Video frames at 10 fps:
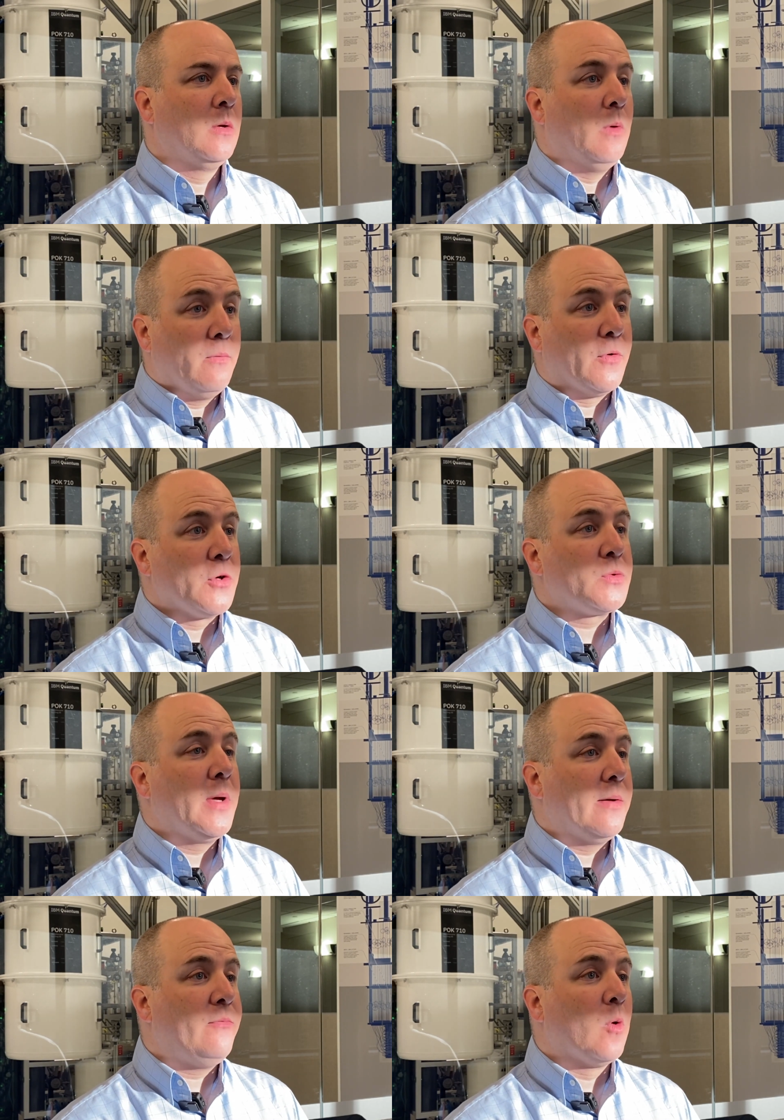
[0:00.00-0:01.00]
Well, first, we
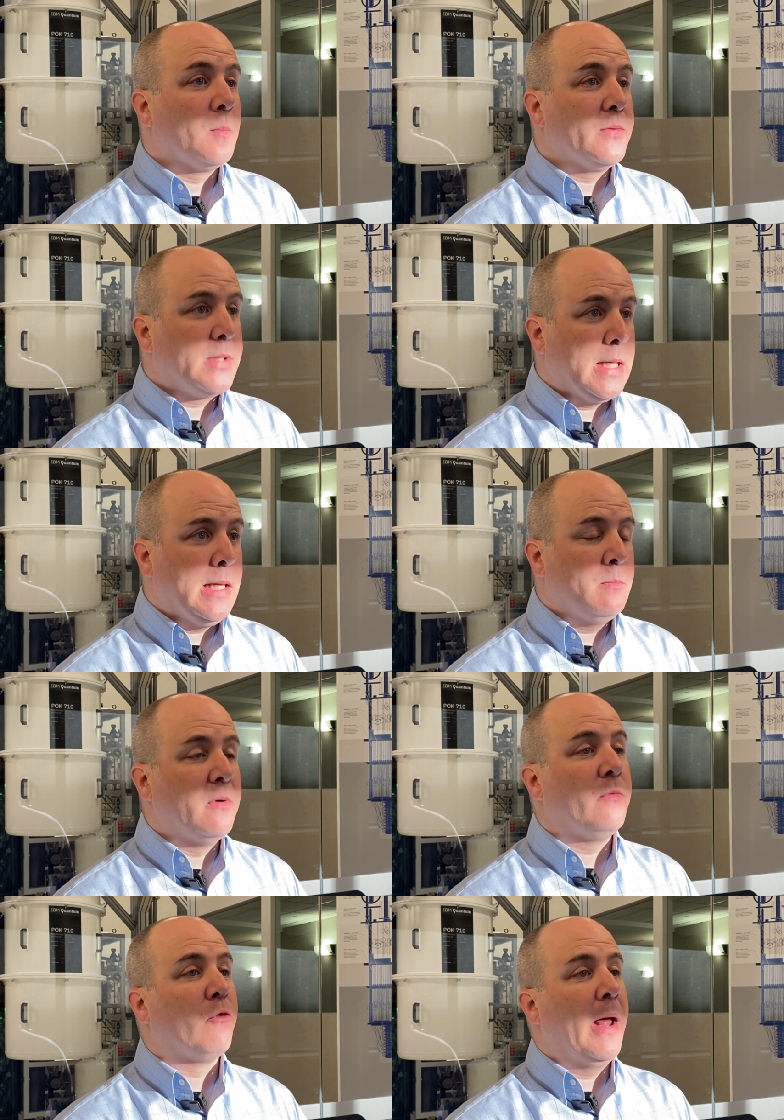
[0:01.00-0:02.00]
had to form a team
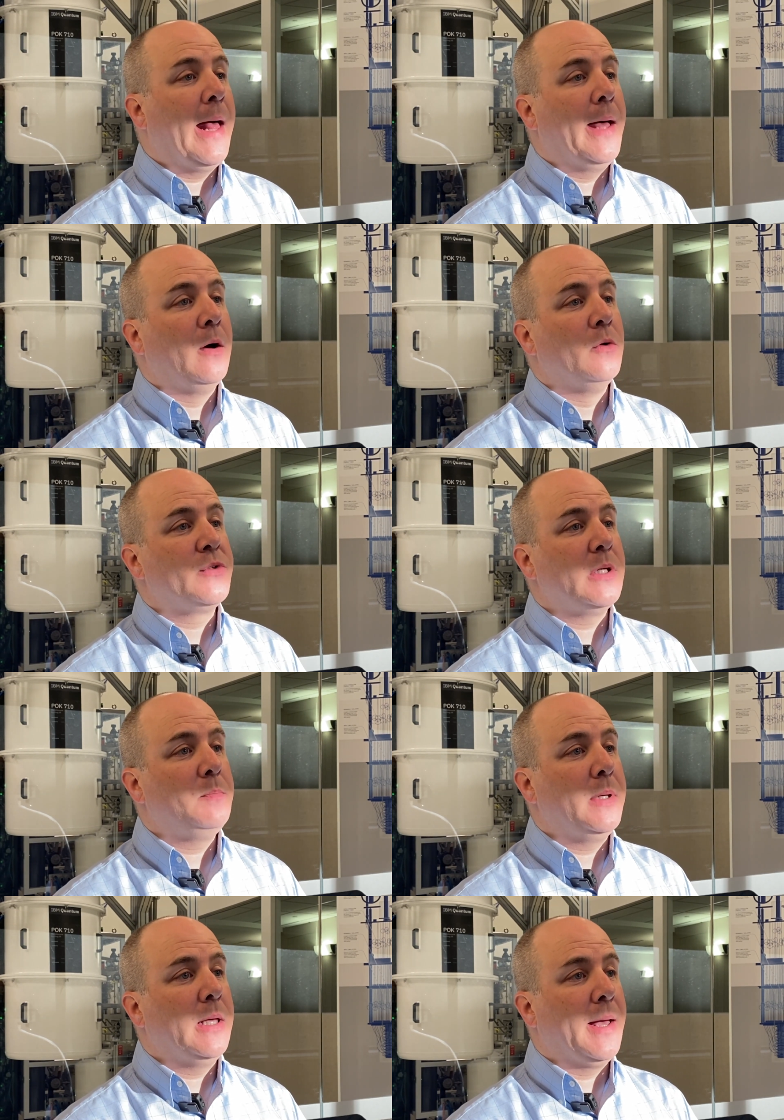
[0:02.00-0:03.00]
of Red Hat
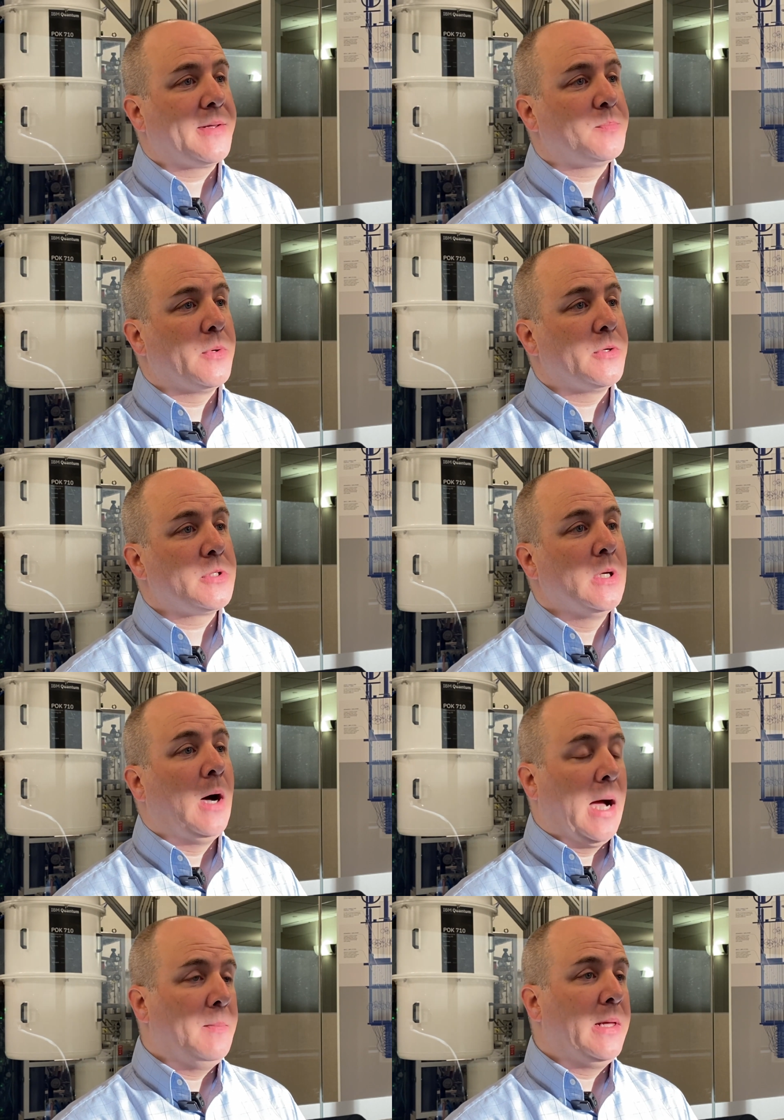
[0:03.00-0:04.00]
OCP experts,
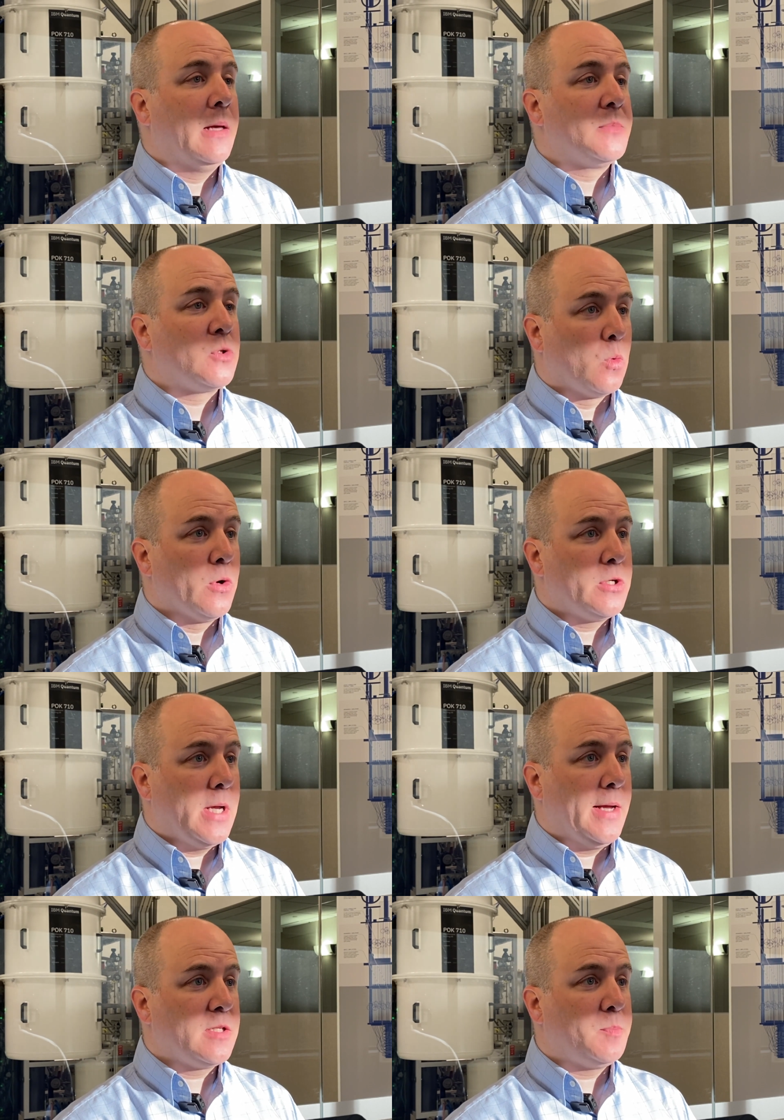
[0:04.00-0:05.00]
IBM storage
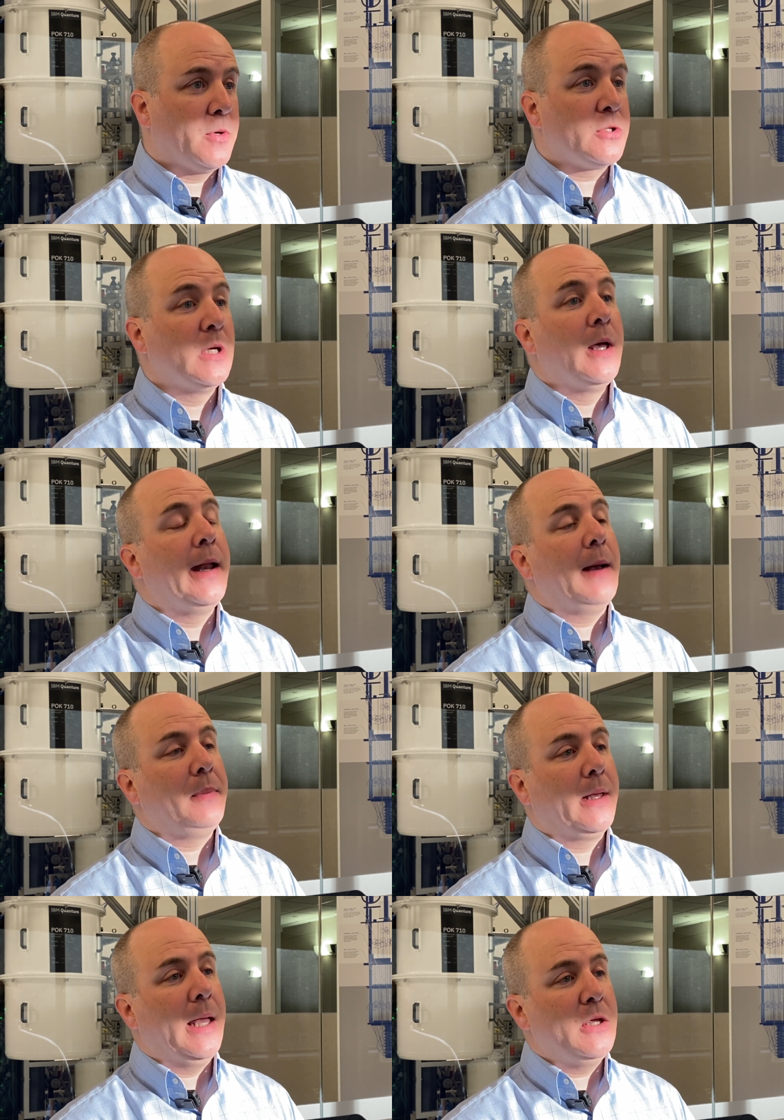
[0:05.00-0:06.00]
experts, and
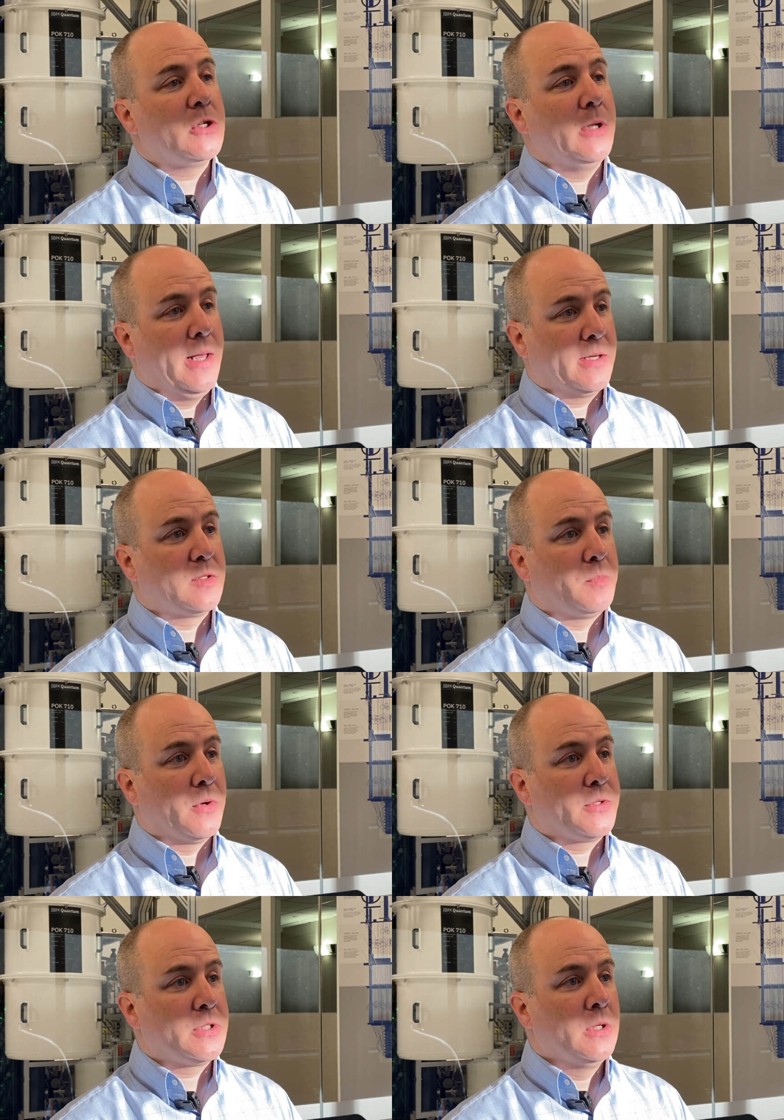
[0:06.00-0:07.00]
application
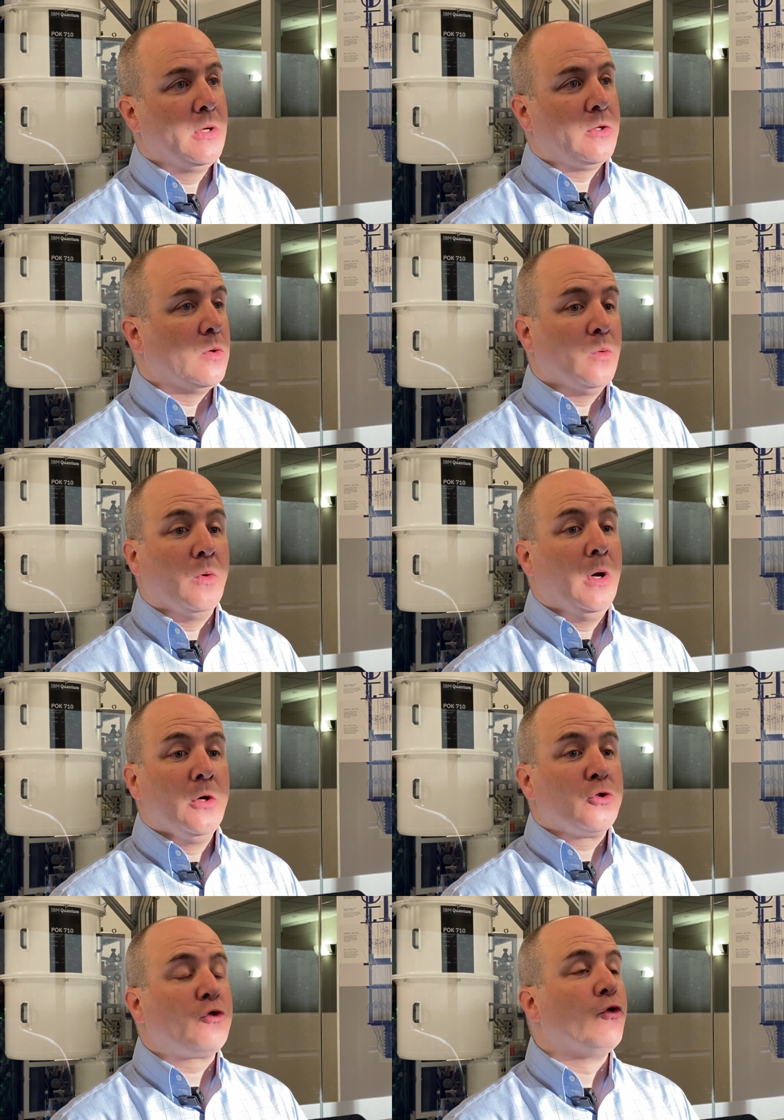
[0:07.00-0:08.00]
experts to
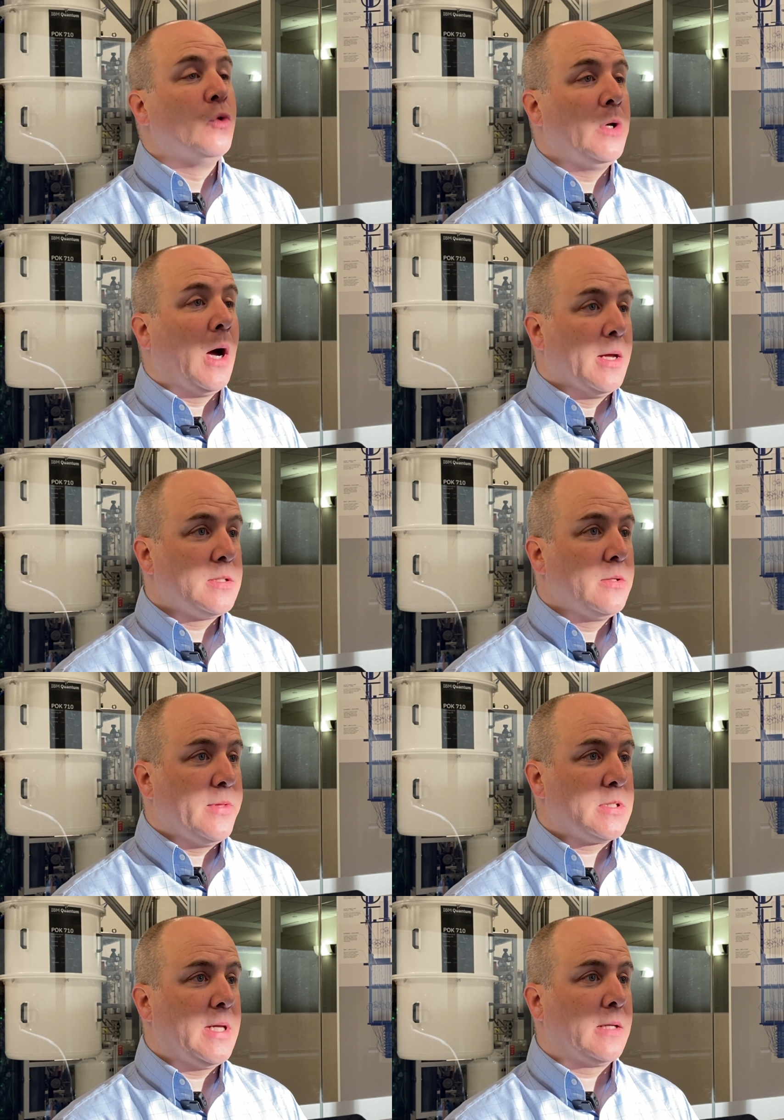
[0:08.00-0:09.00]
scrutinize
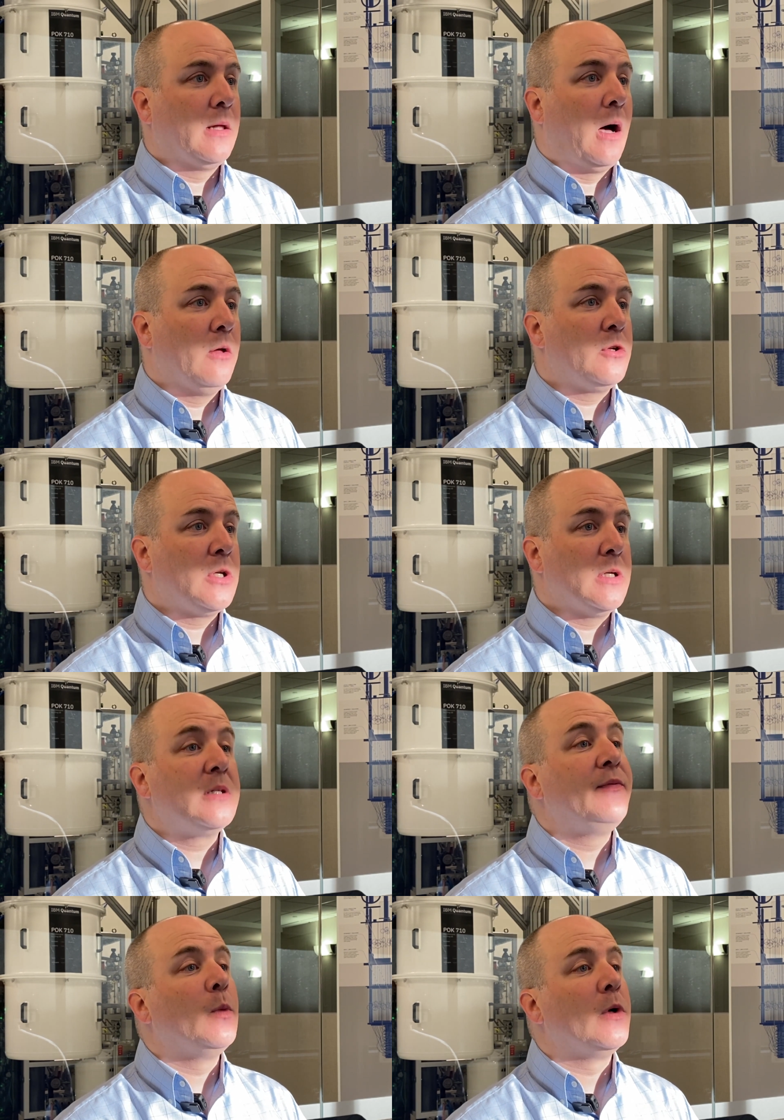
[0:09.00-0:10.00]
this technology
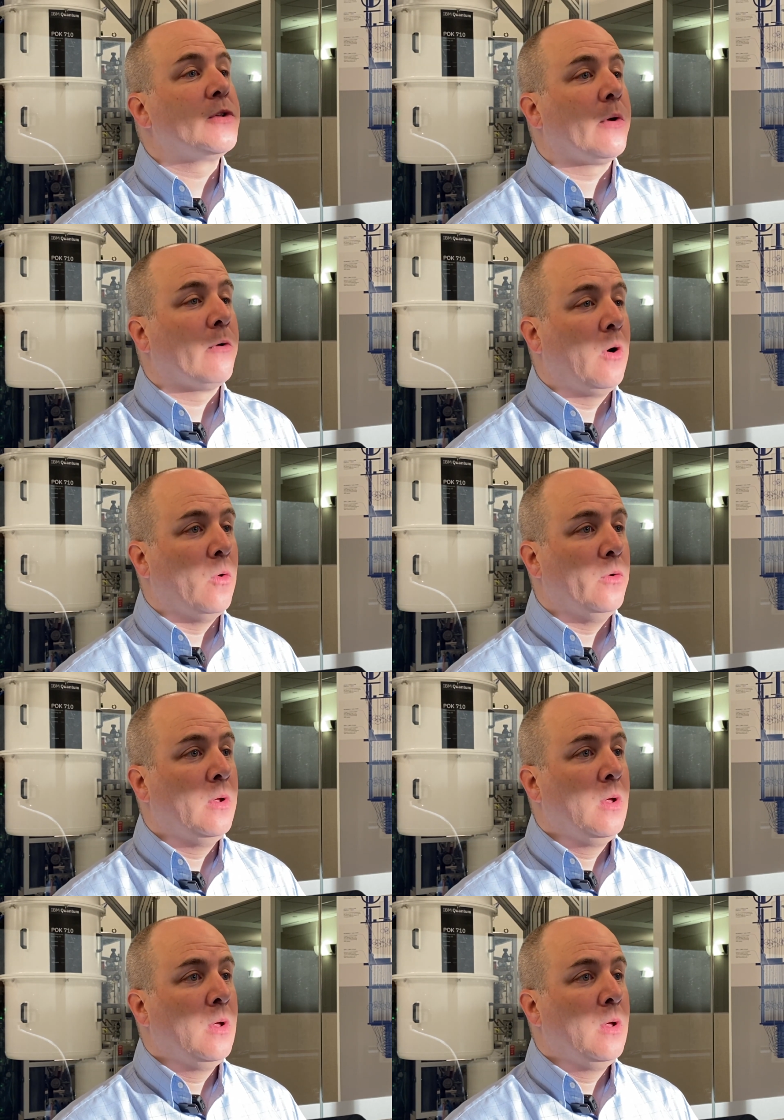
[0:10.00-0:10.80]
as if it was their own.